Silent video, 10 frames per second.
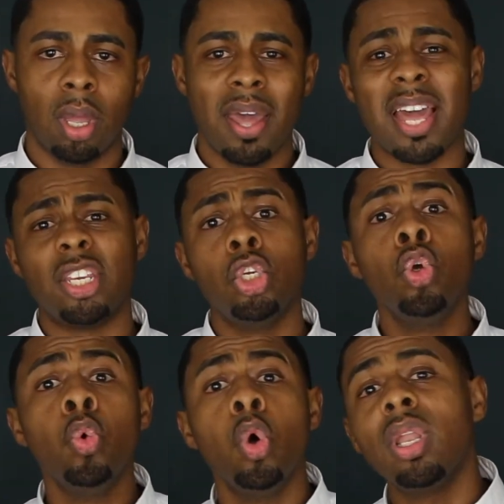That you
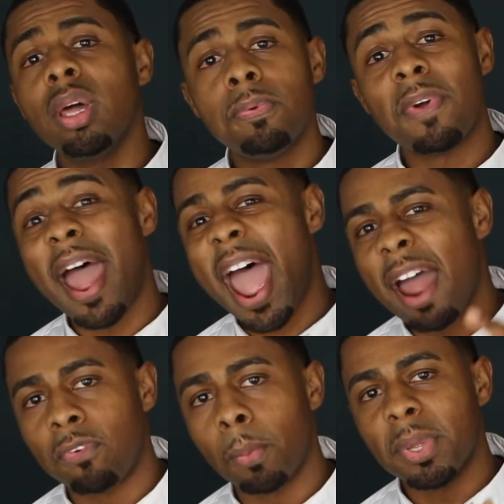will live
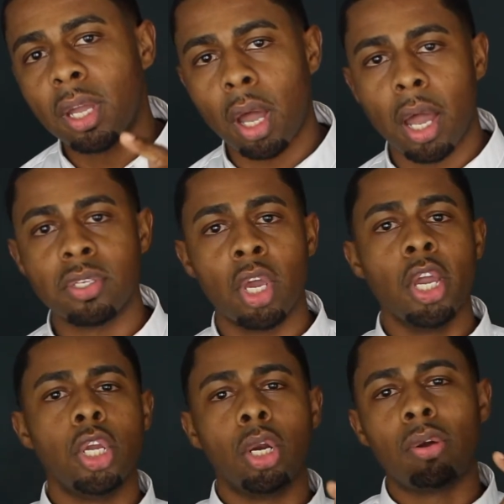forever because
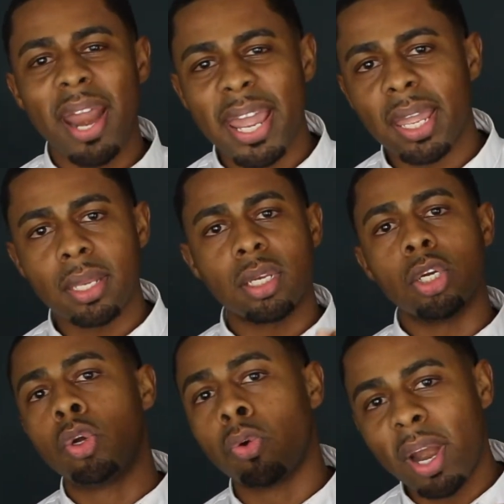your grandkids
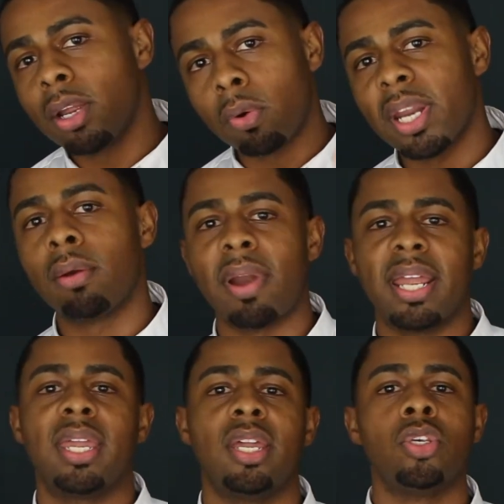and
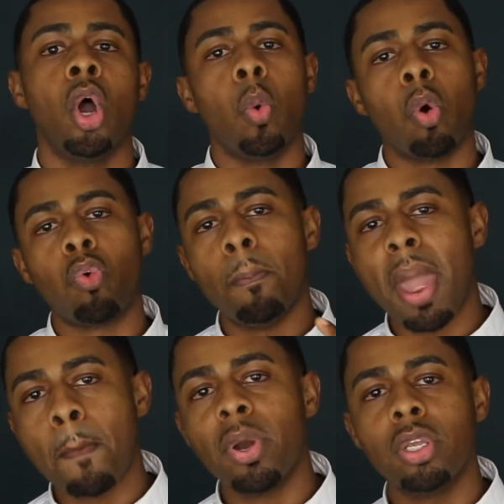great-great-grandkids will
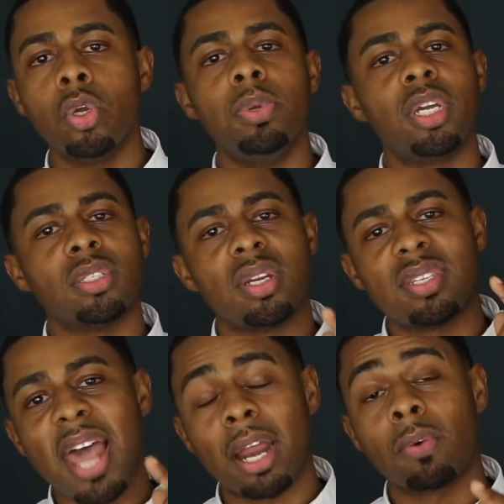remember you because of the
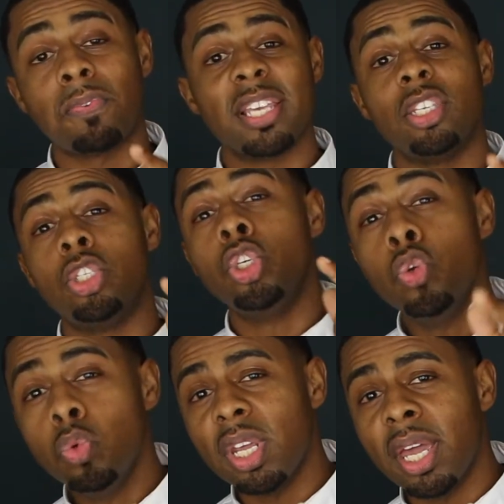sacrifices you
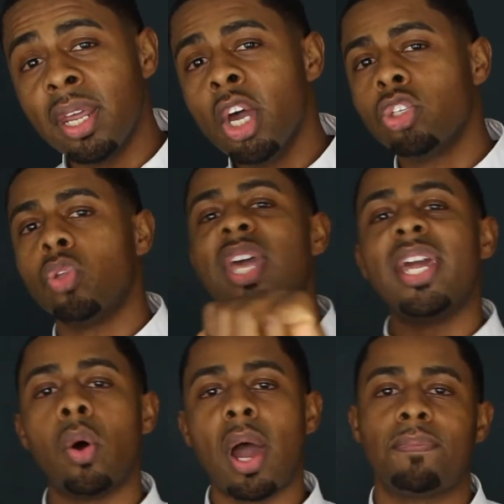did so they
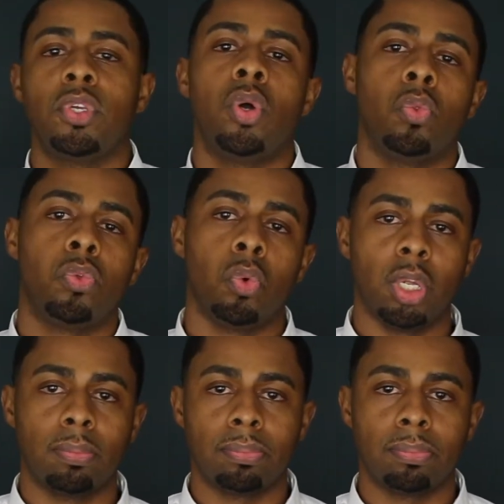don't have to go through it.